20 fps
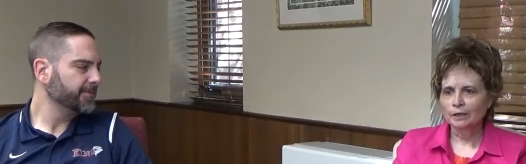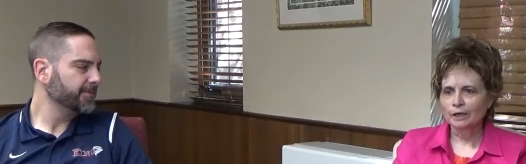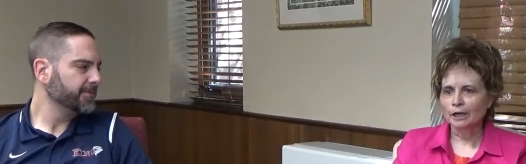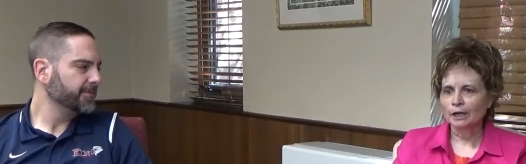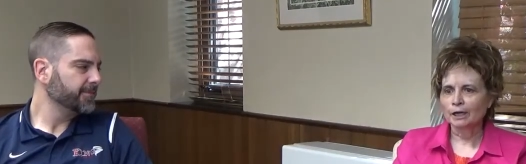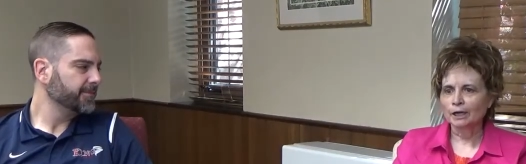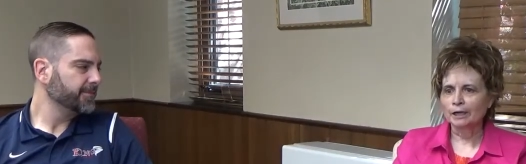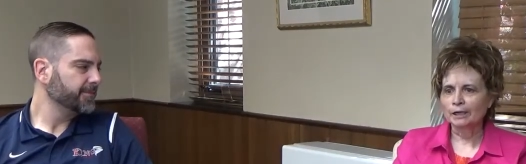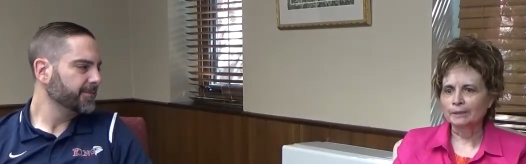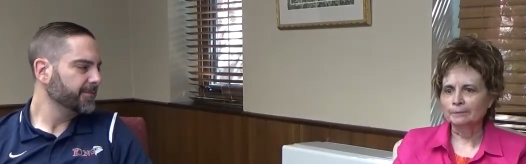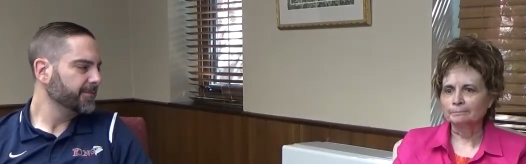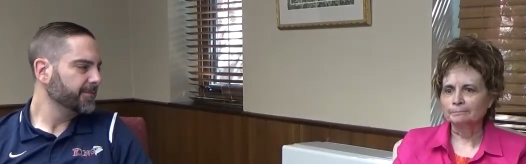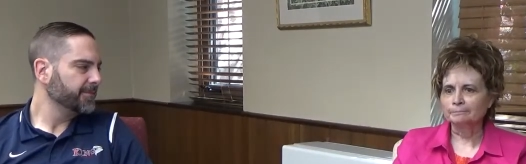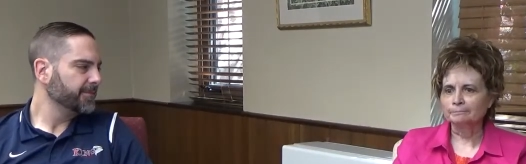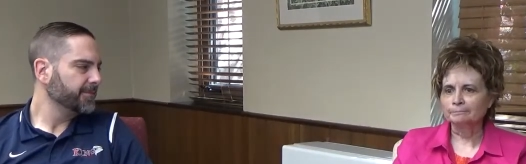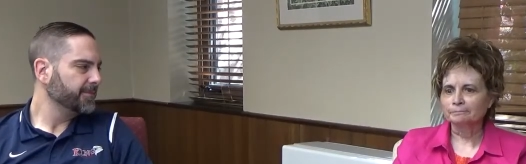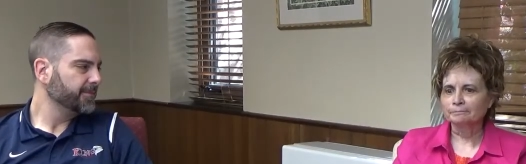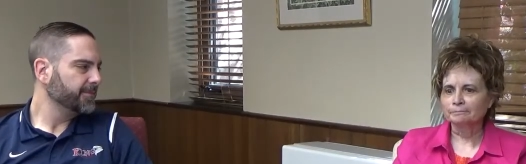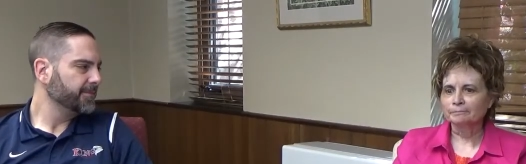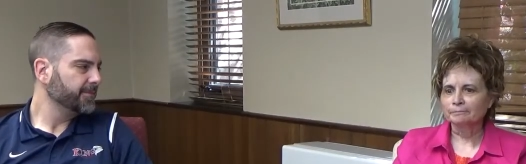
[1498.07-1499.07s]
Speaker 1: Um,
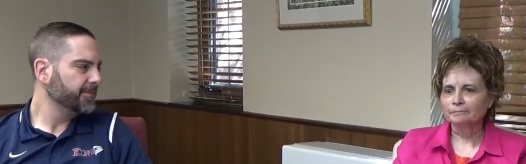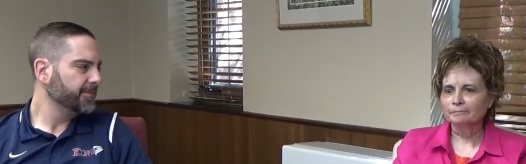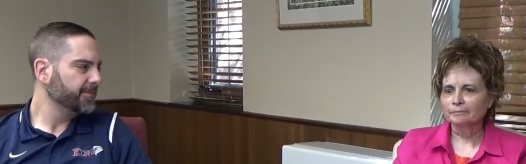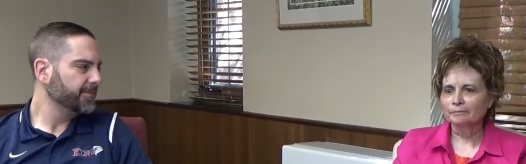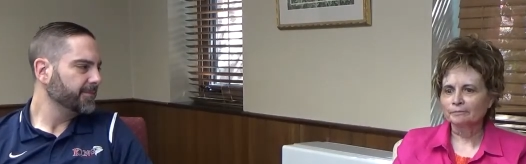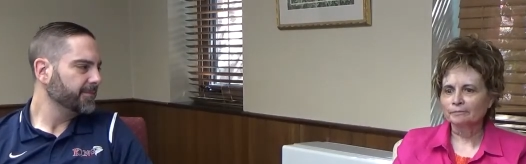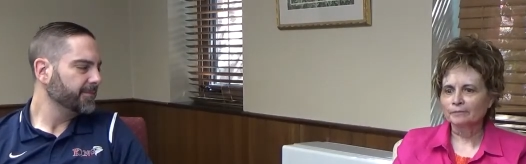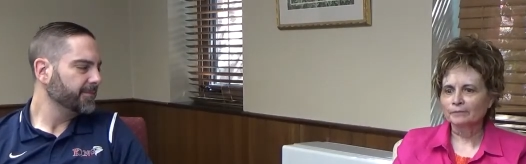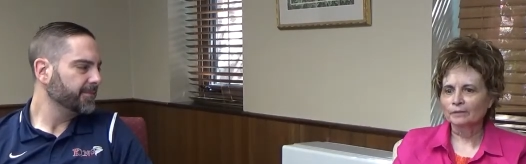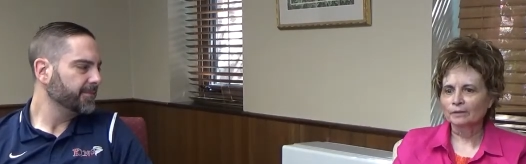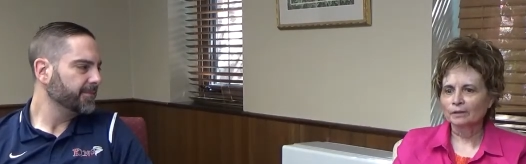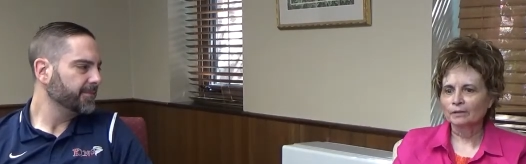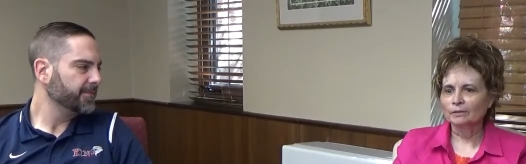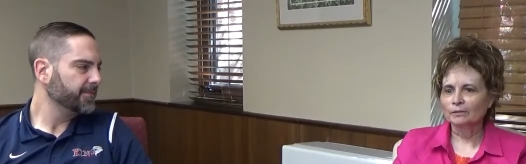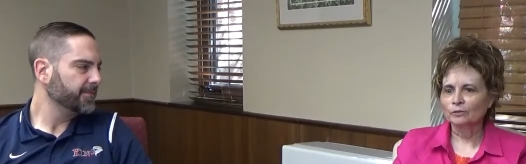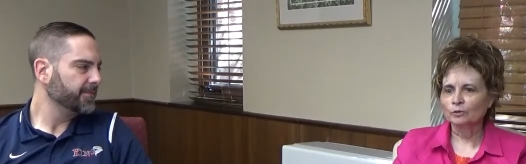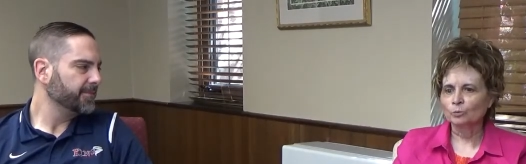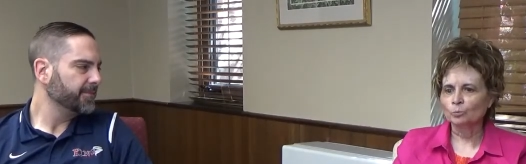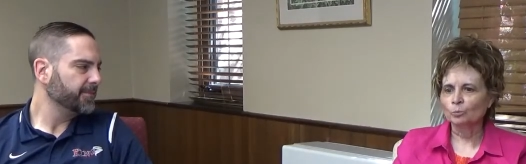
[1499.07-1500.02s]
the